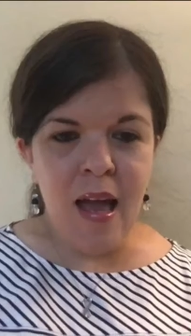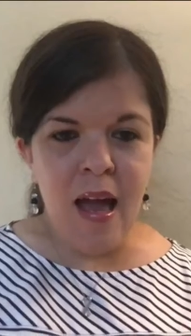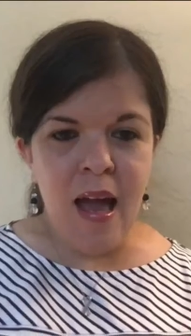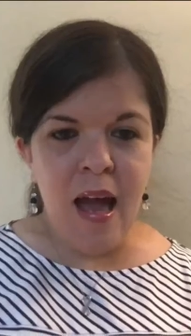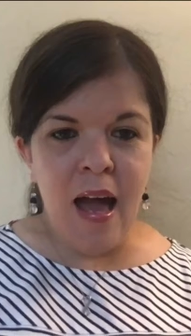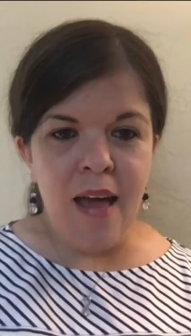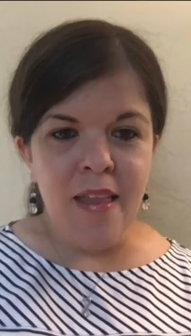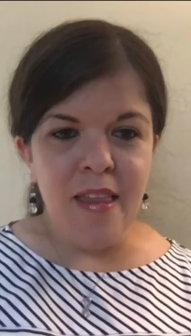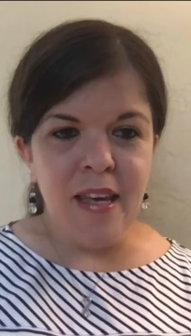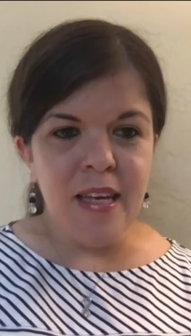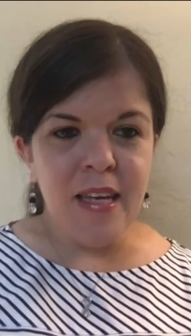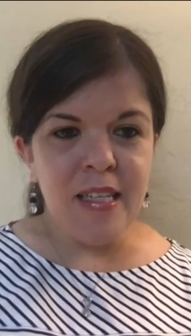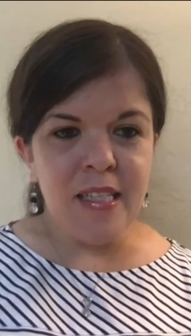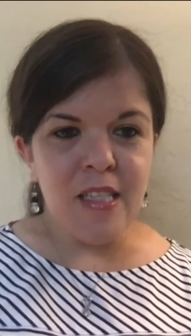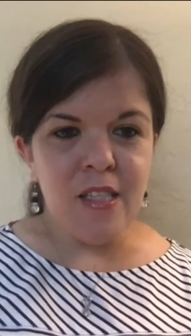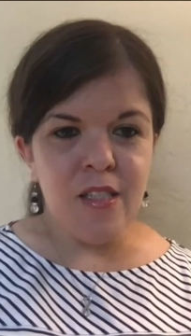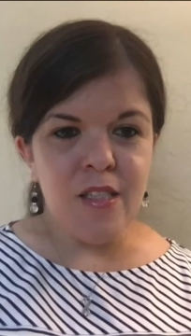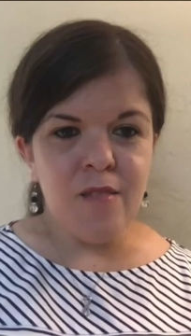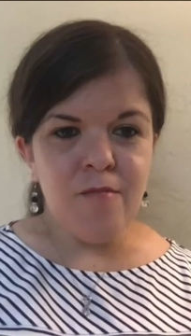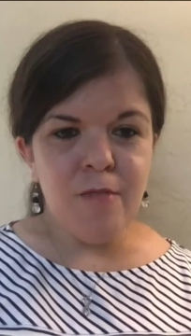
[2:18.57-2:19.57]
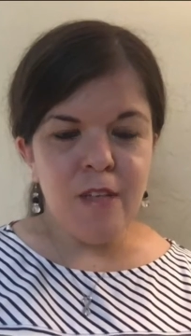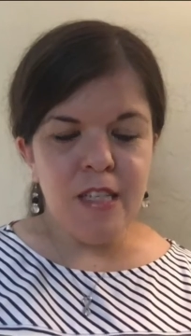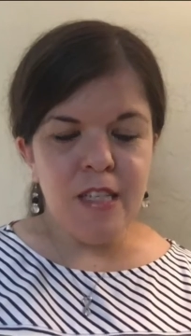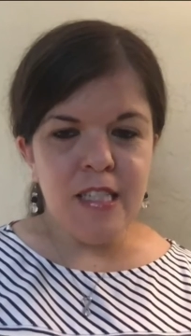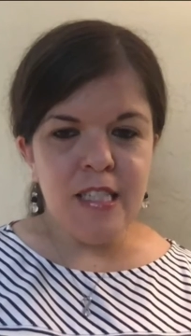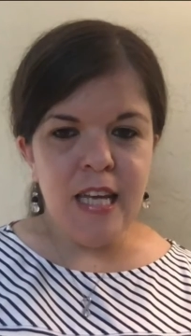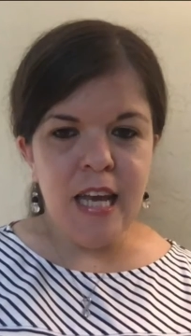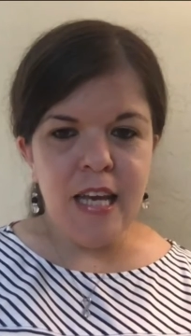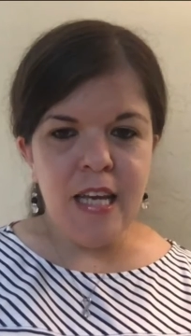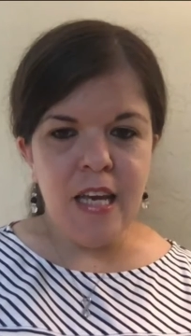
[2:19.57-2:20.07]
I think it's really
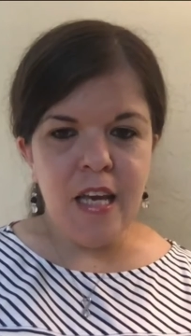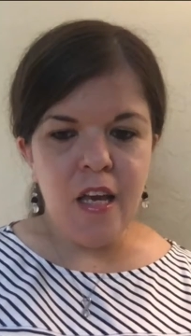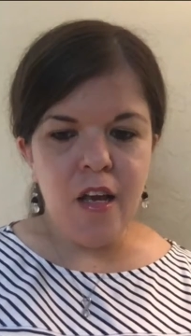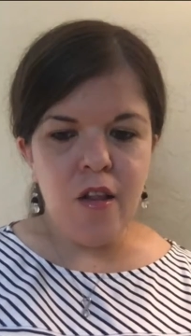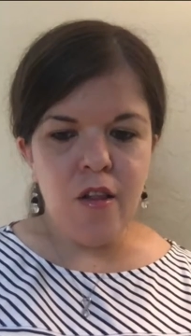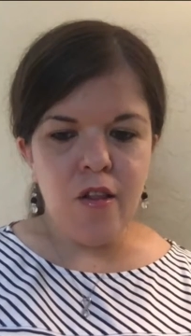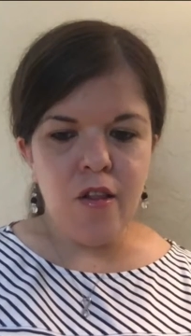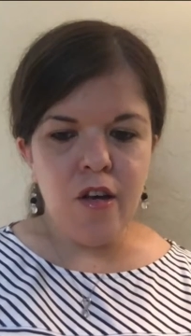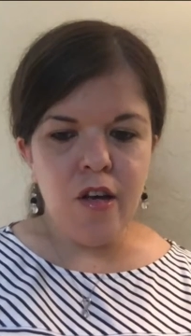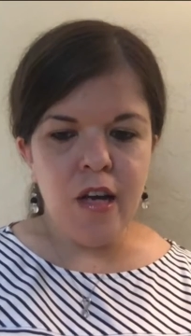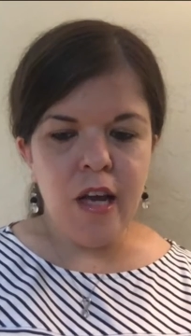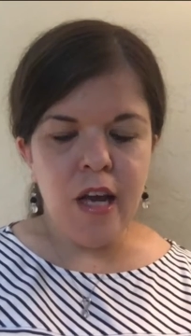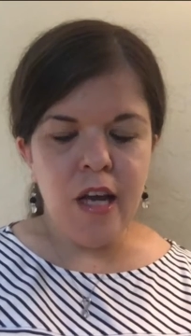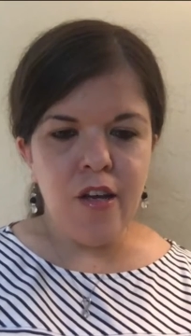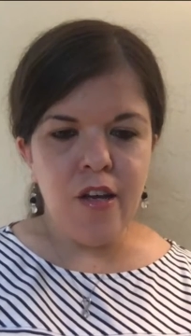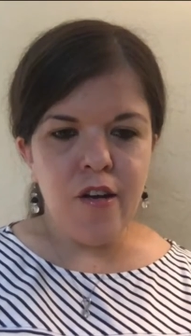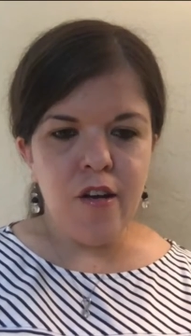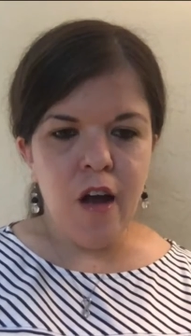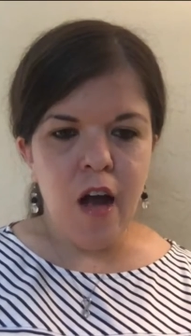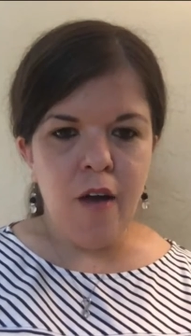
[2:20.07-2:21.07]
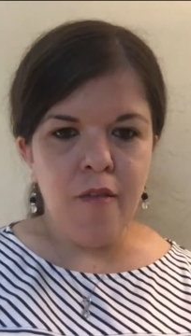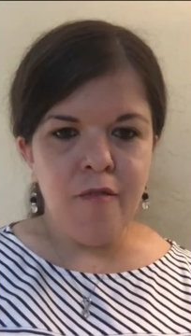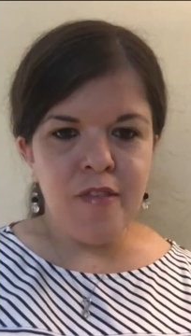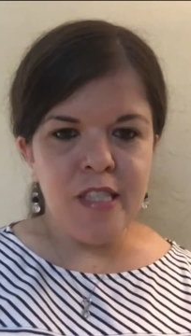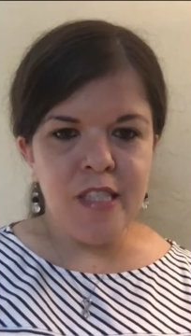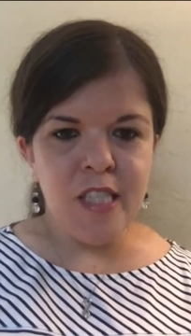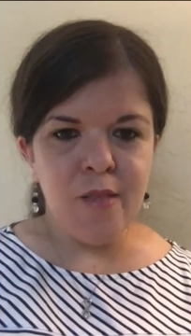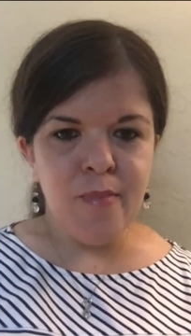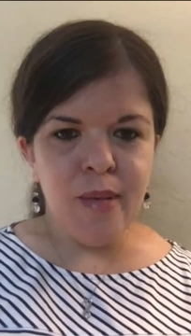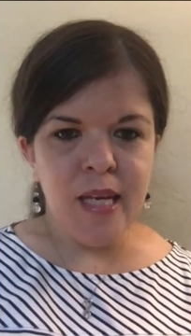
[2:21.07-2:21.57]
taking a look at your
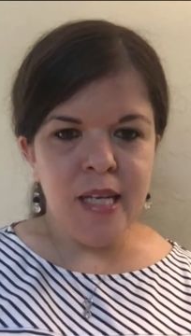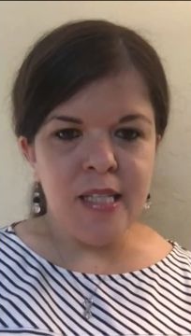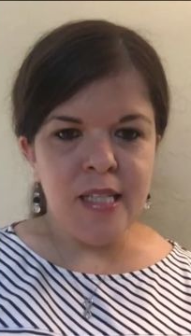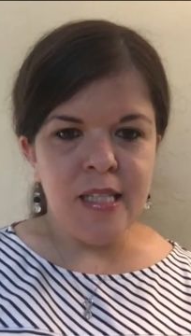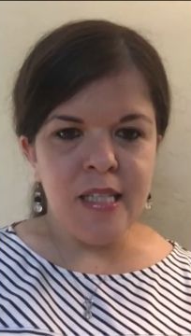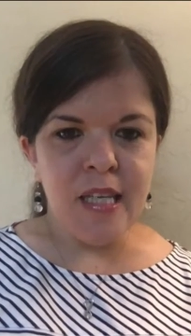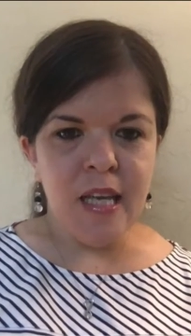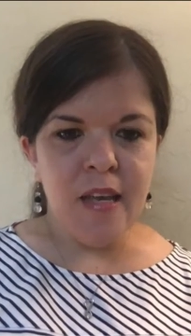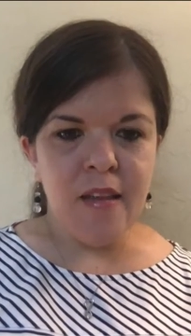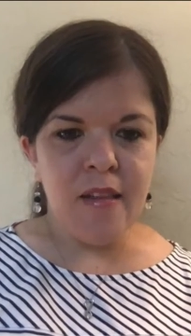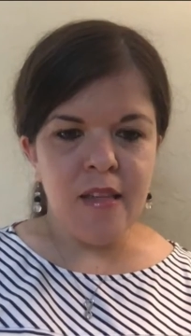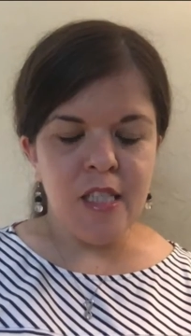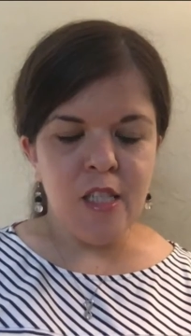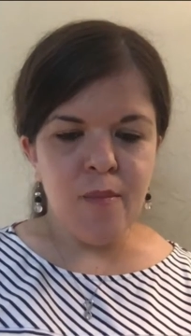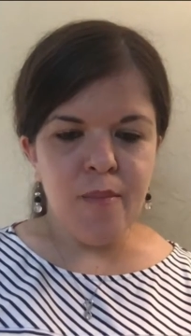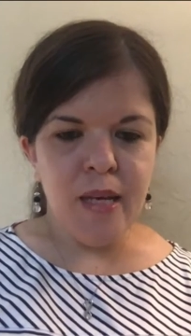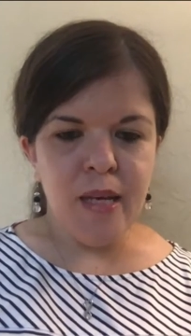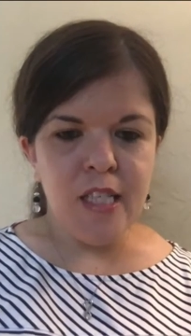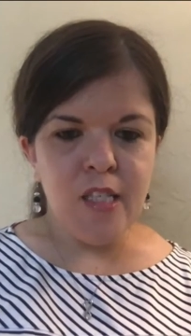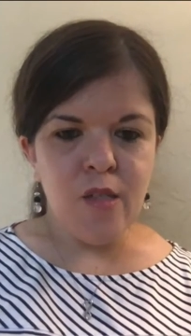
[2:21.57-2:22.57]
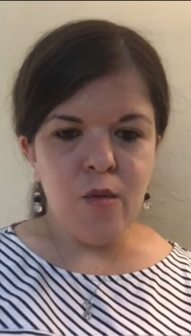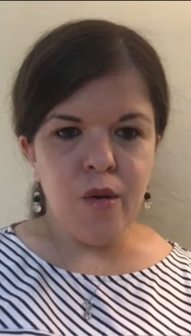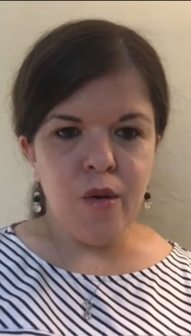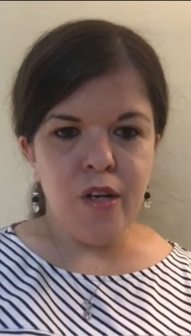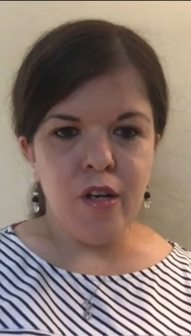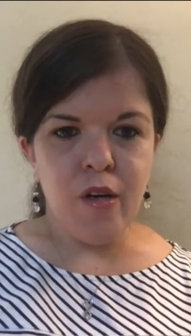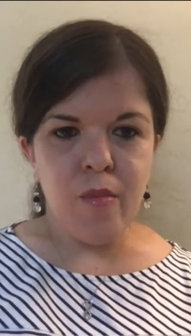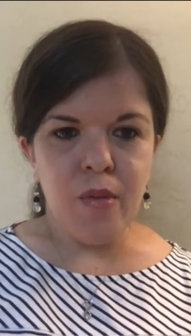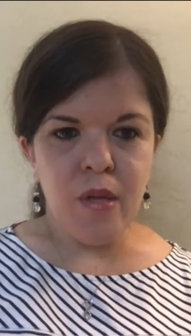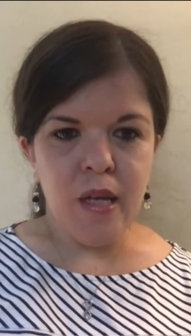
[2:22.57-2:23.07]
office space and the space where
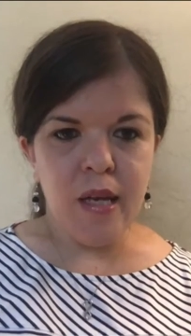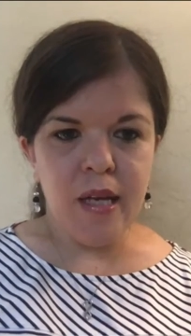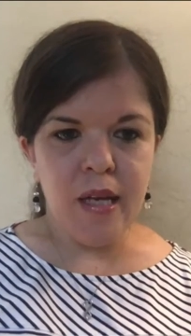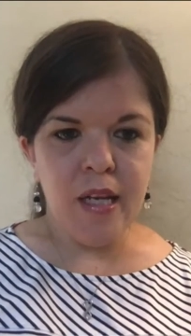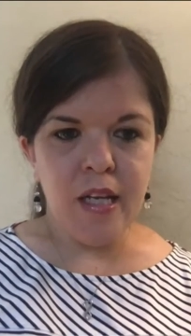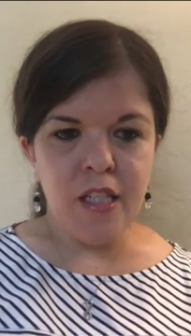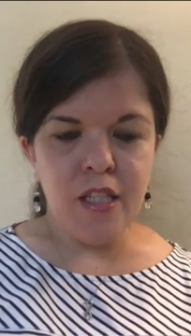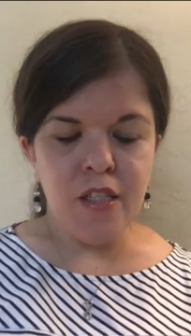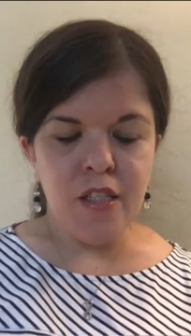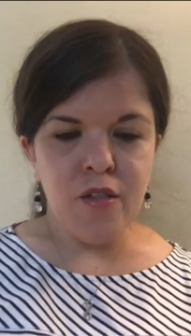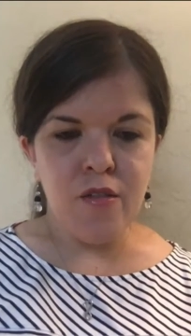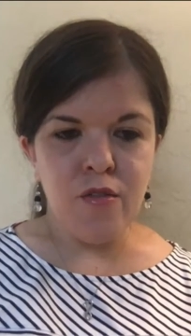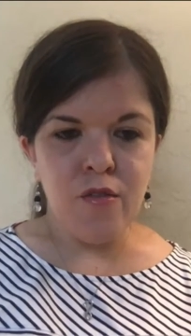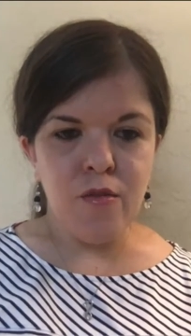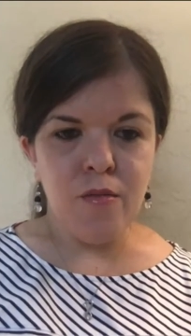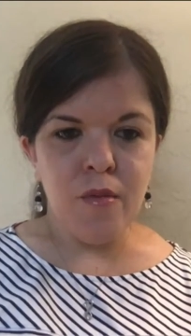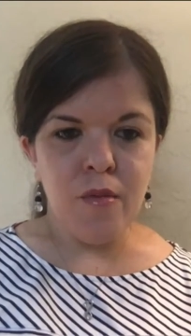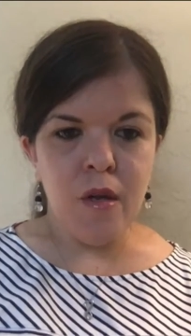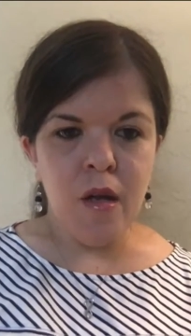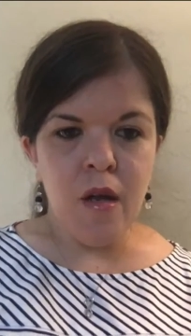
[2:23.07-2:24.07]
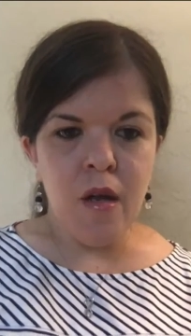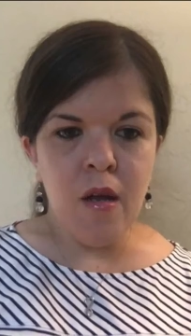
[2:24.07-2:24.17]
you're planning to